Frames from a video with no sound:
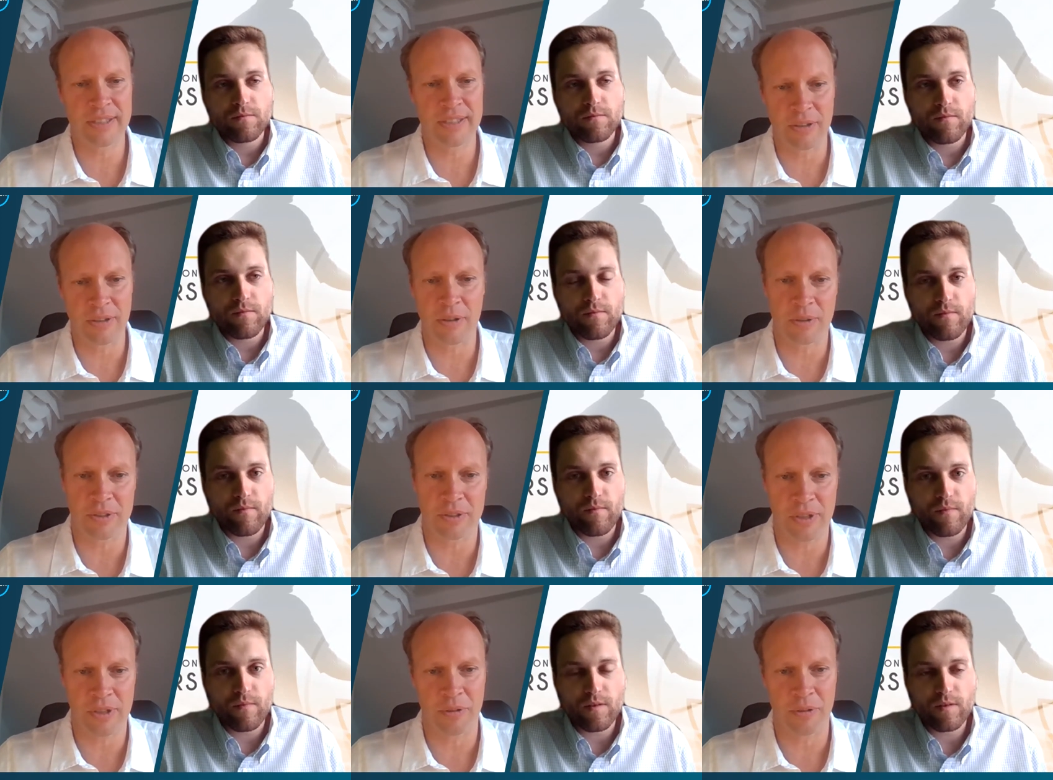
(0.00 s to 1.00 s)
Speaker 1: It's
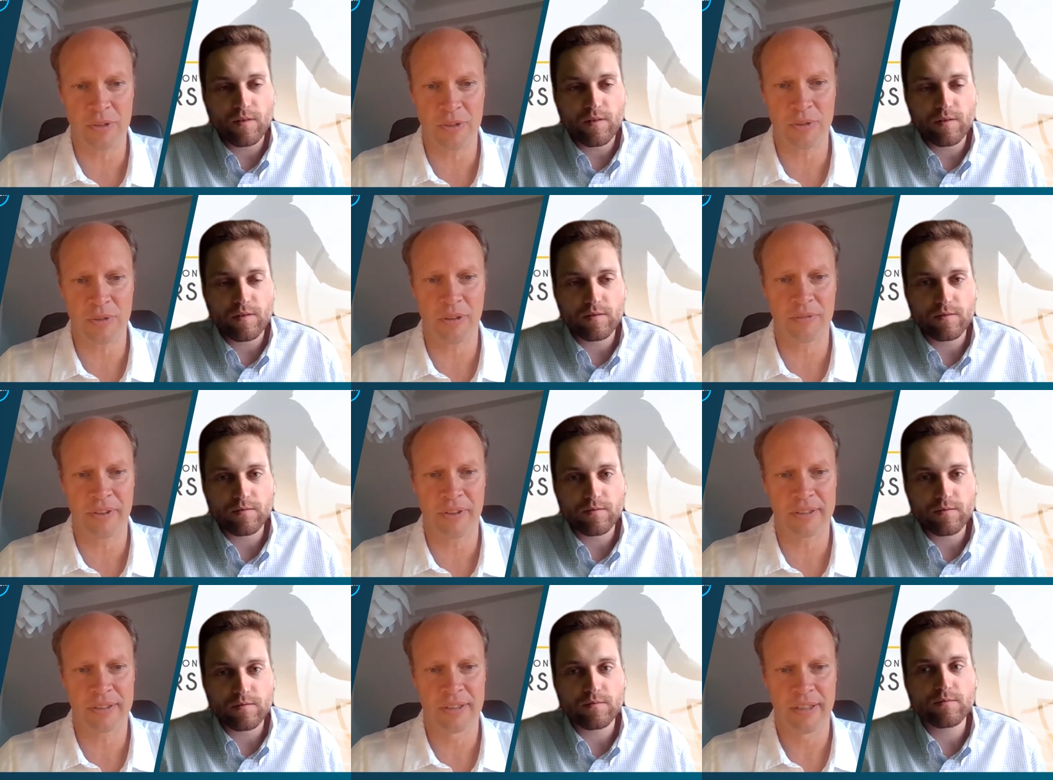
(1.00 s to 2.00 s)
also a generation
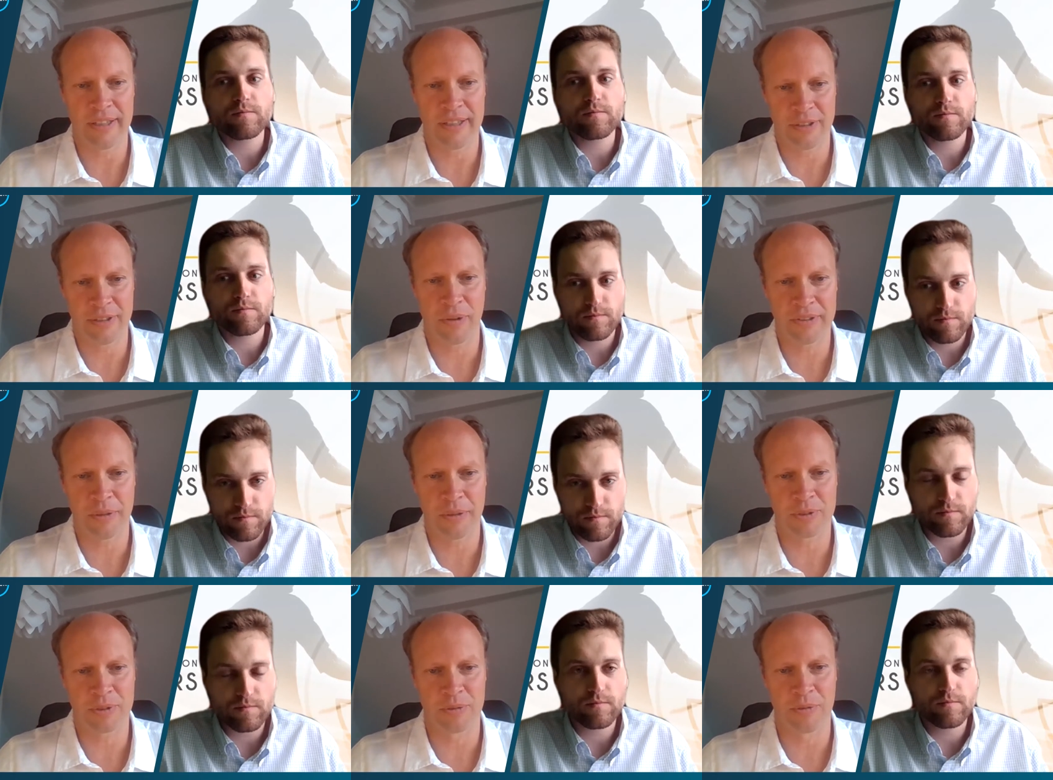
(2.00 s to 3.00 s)
conflict that you
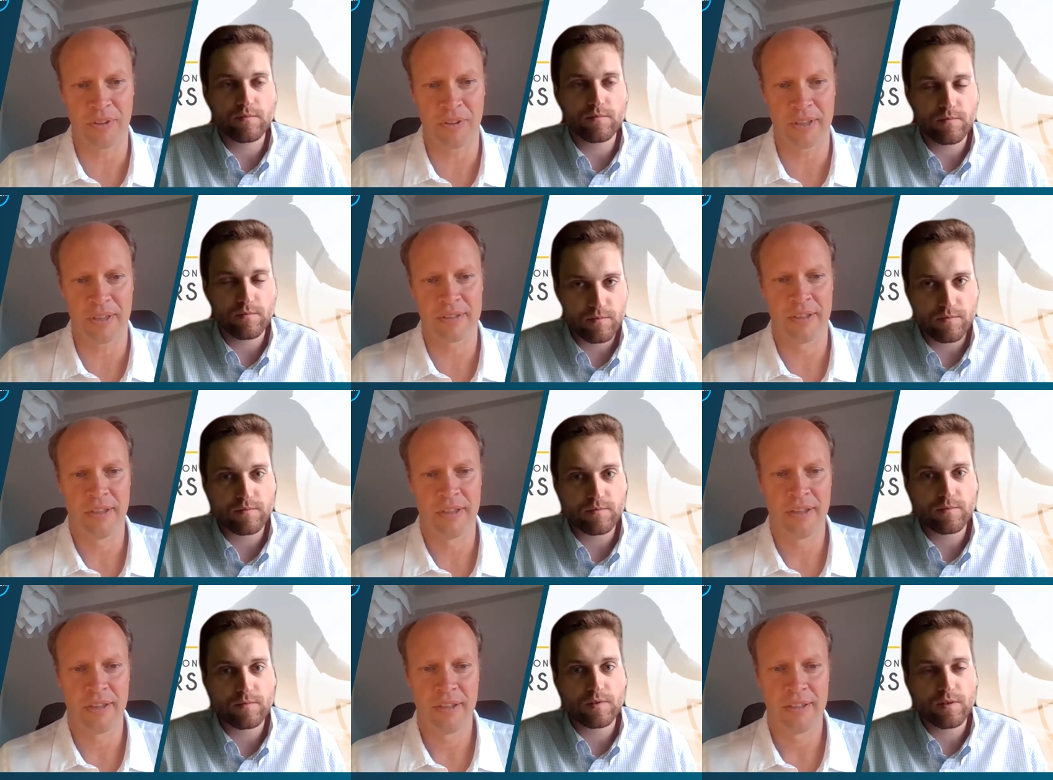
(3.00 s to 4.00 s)
want them to do things
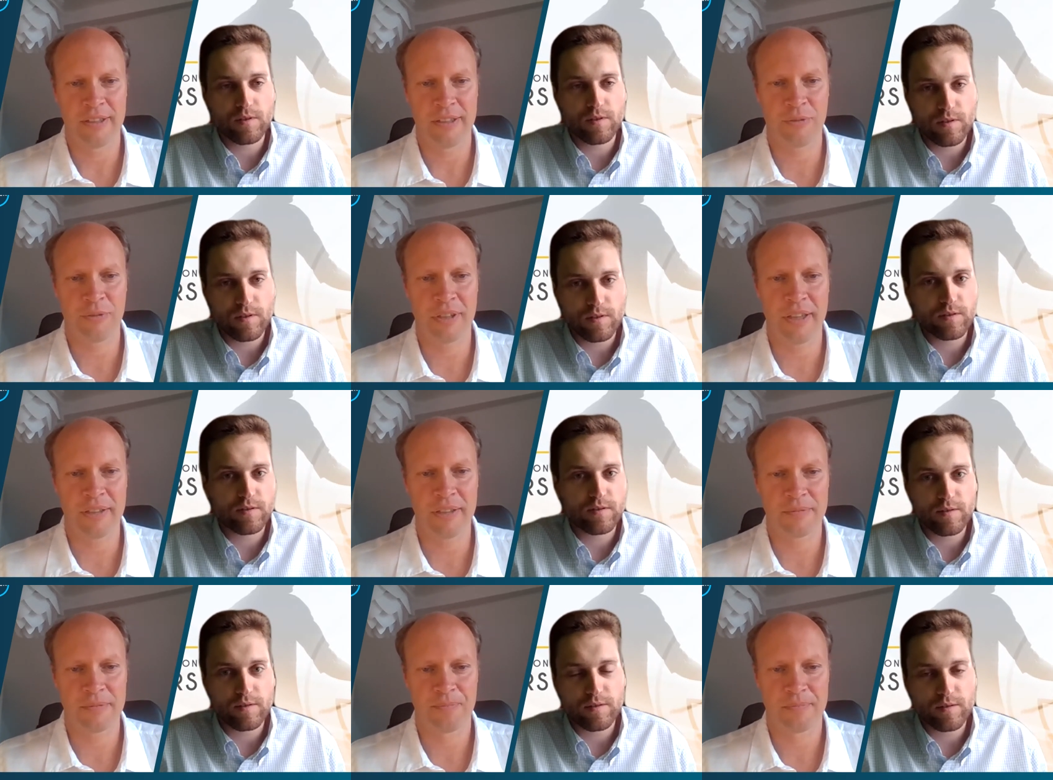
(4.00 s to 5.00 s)

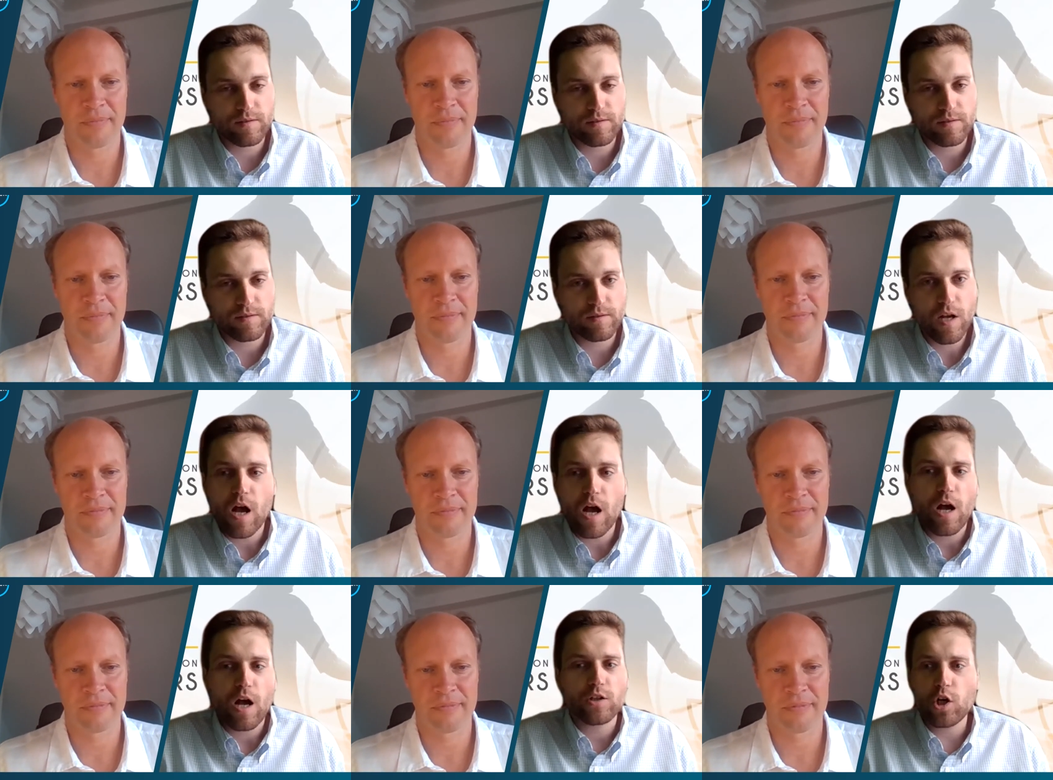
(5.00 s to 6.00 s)
differently?
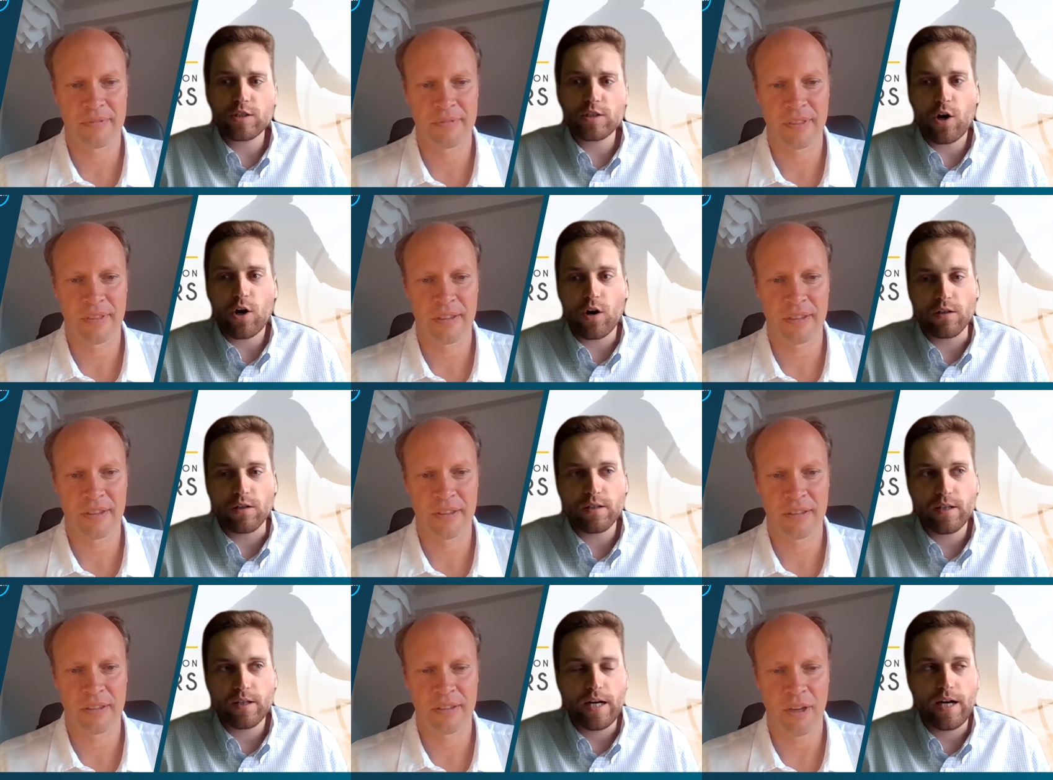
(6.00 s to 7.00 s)
Speaker 2: Not at all.
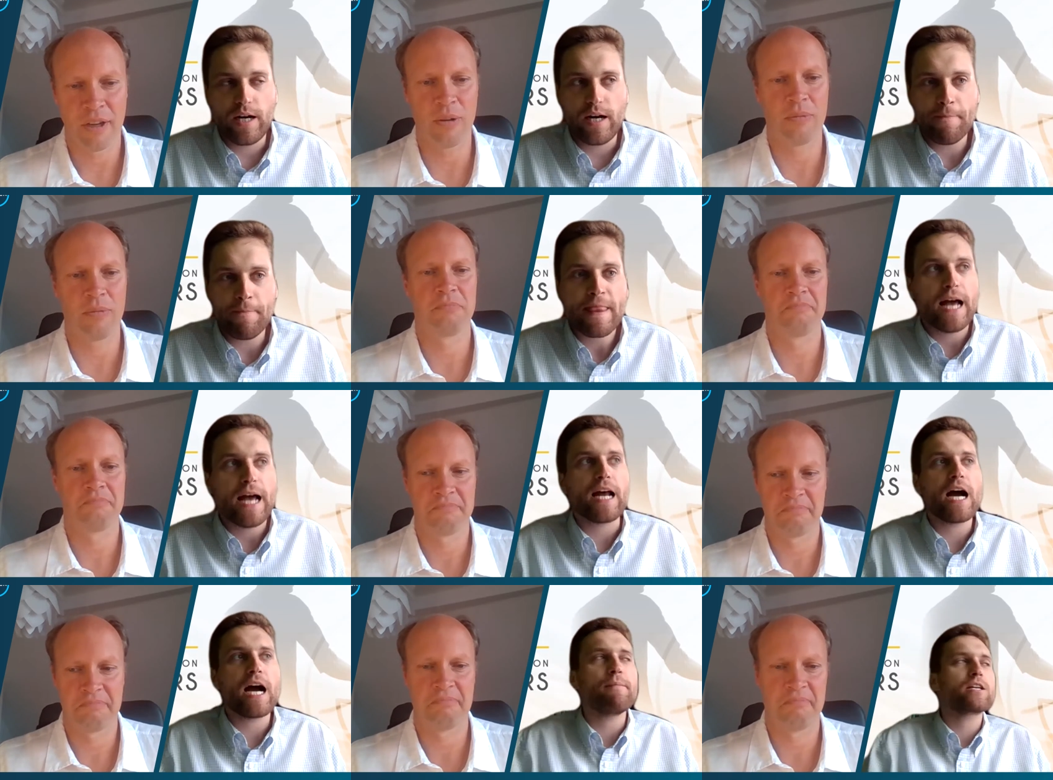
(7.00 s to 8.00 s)
And
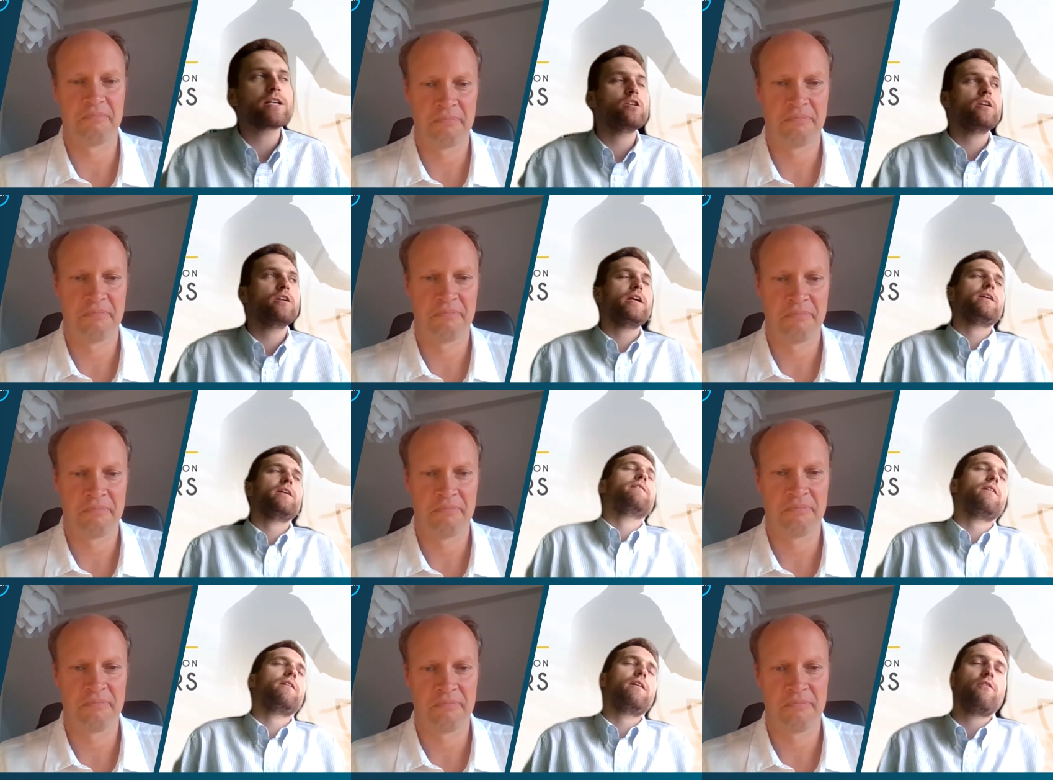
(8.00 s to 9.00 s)
I'm actually
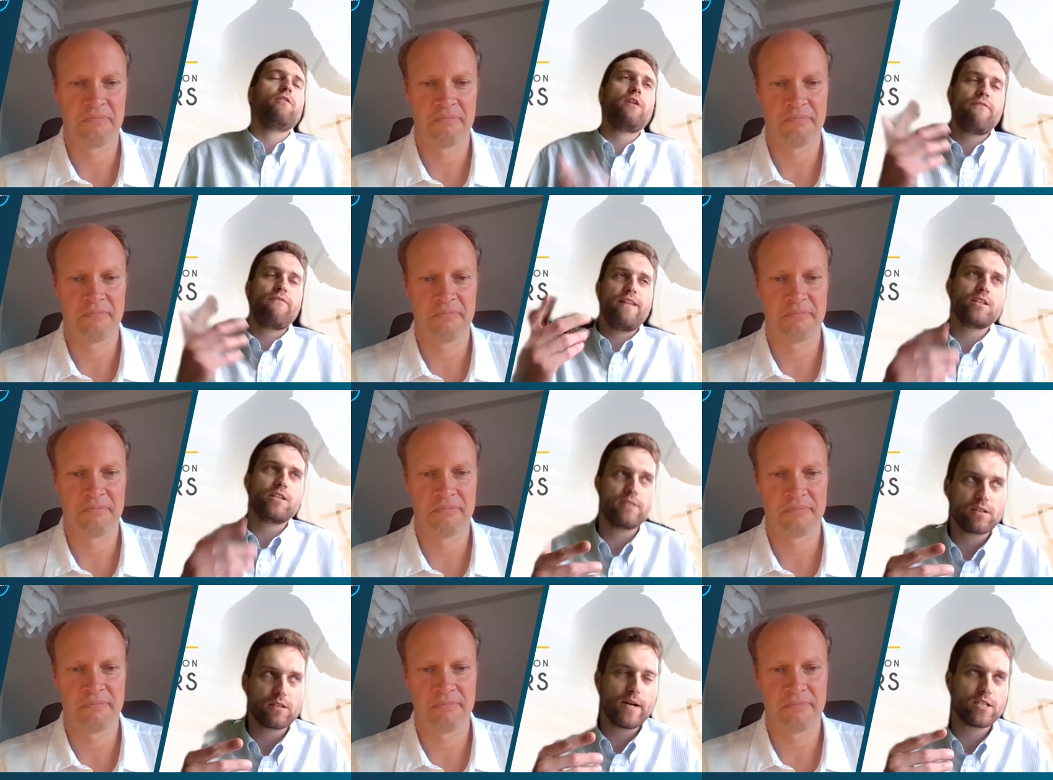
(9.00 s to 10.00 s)
reflecting on
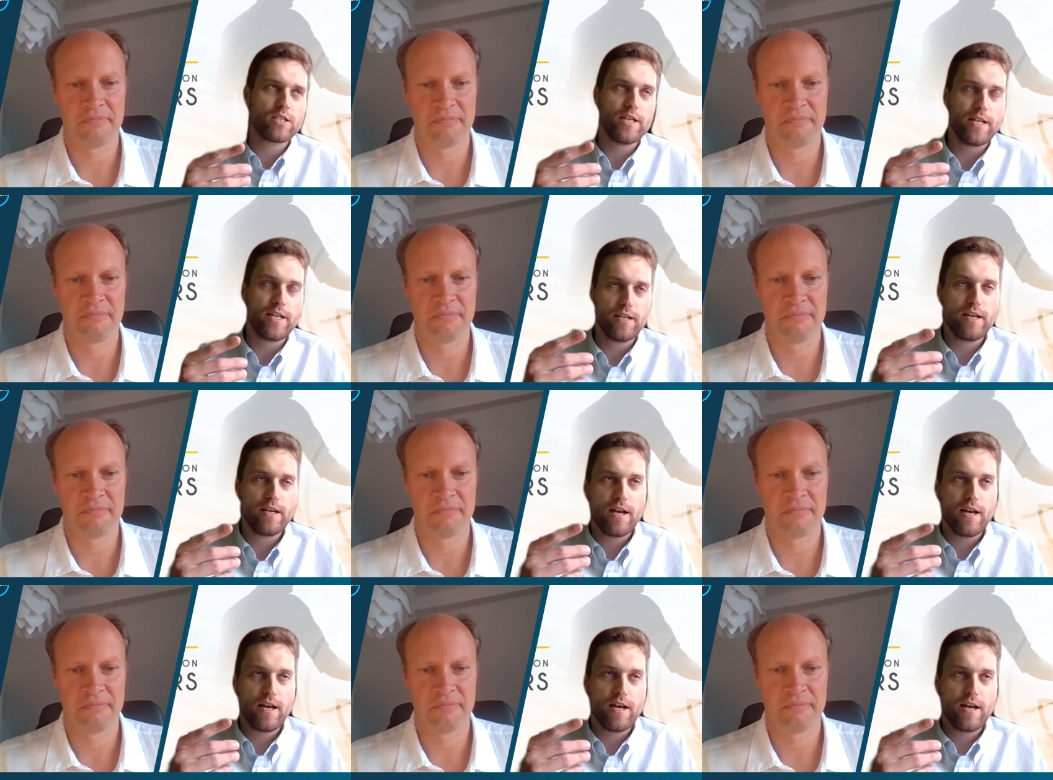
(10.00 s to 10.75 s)
that question.